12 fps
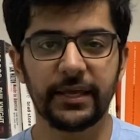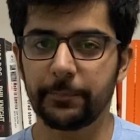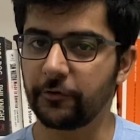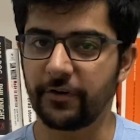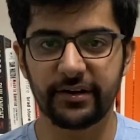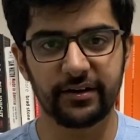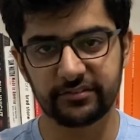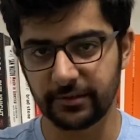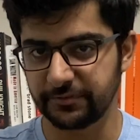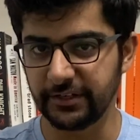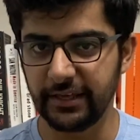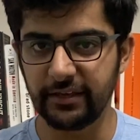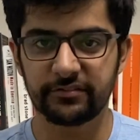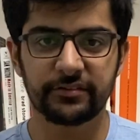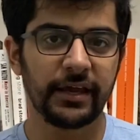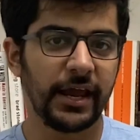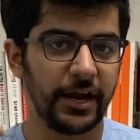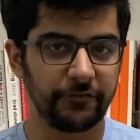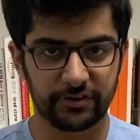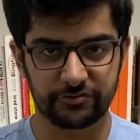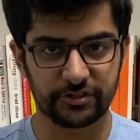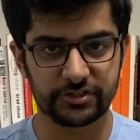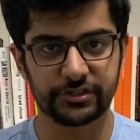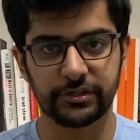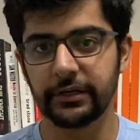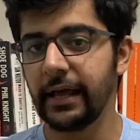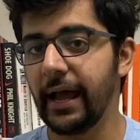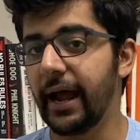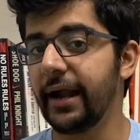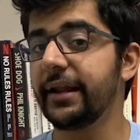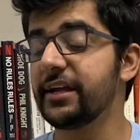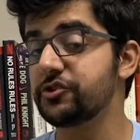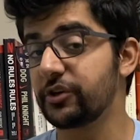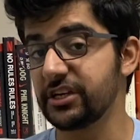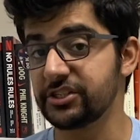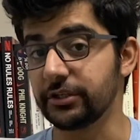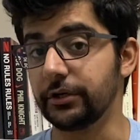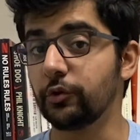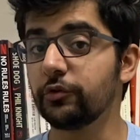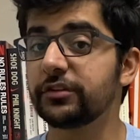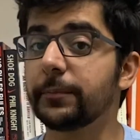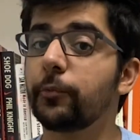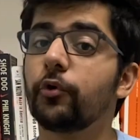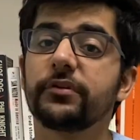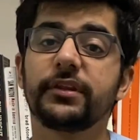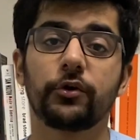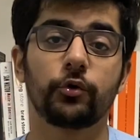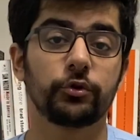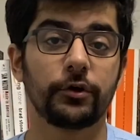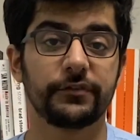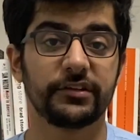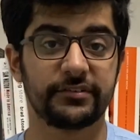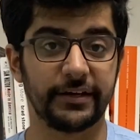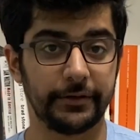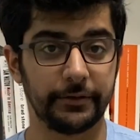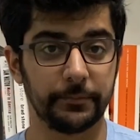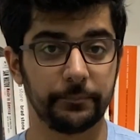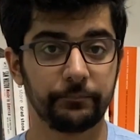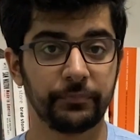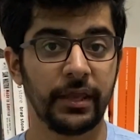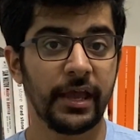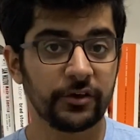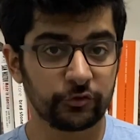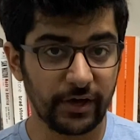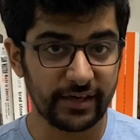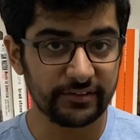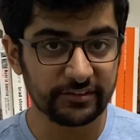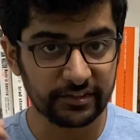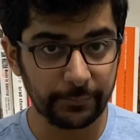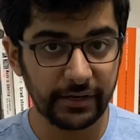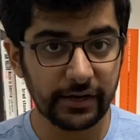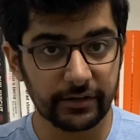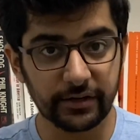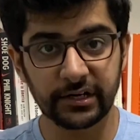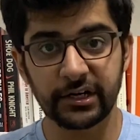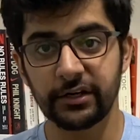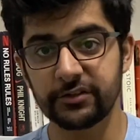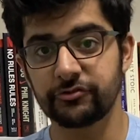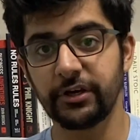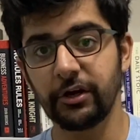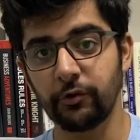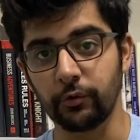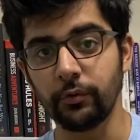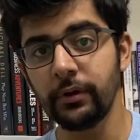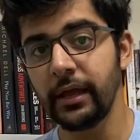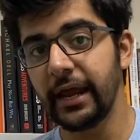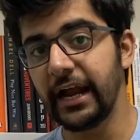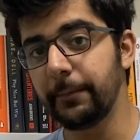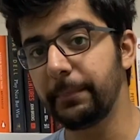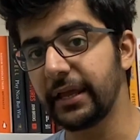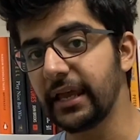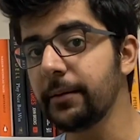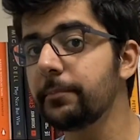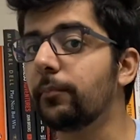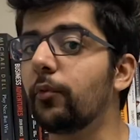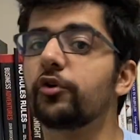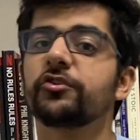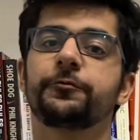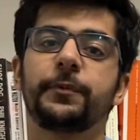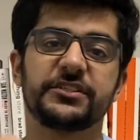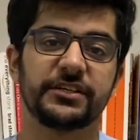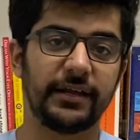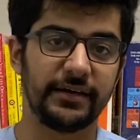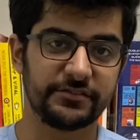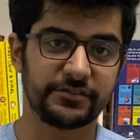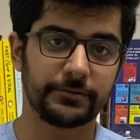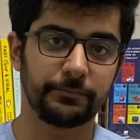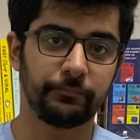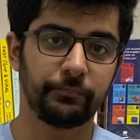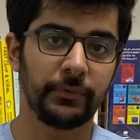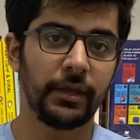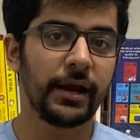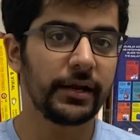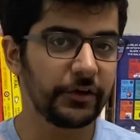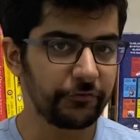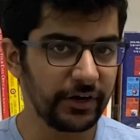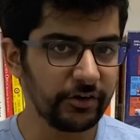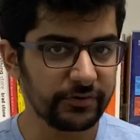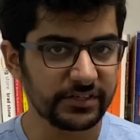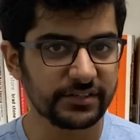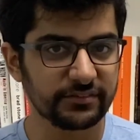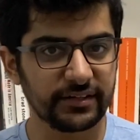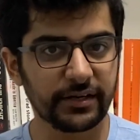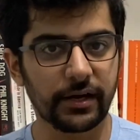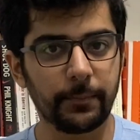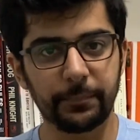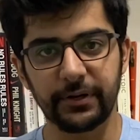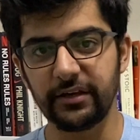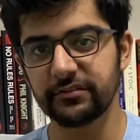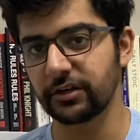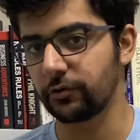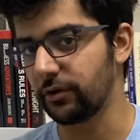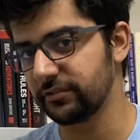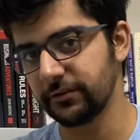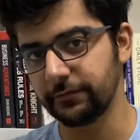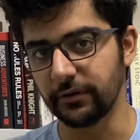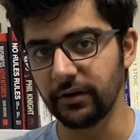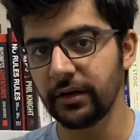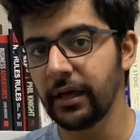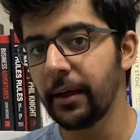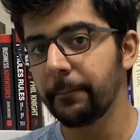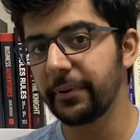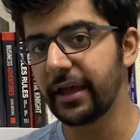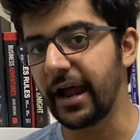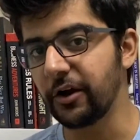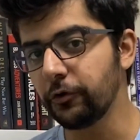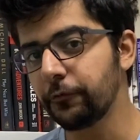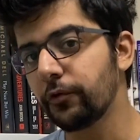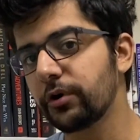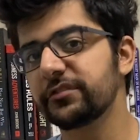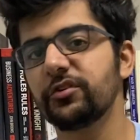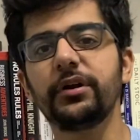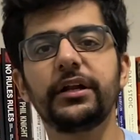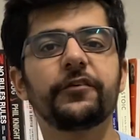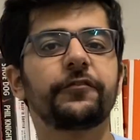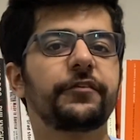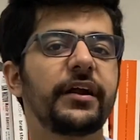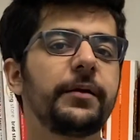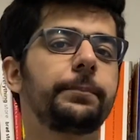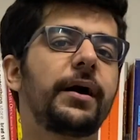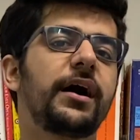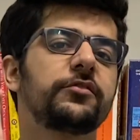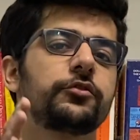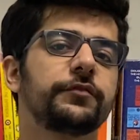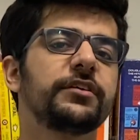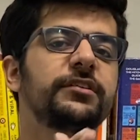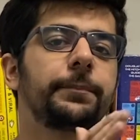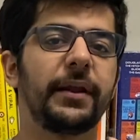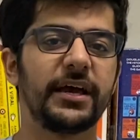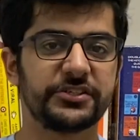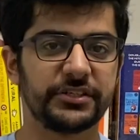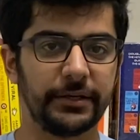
They provided subsidies, infrastructure, and education to support the growth of this sector. So, as the semiconductor industry grew, it became more specialized. Different regions and companies across the world began to focus on different parts of the supply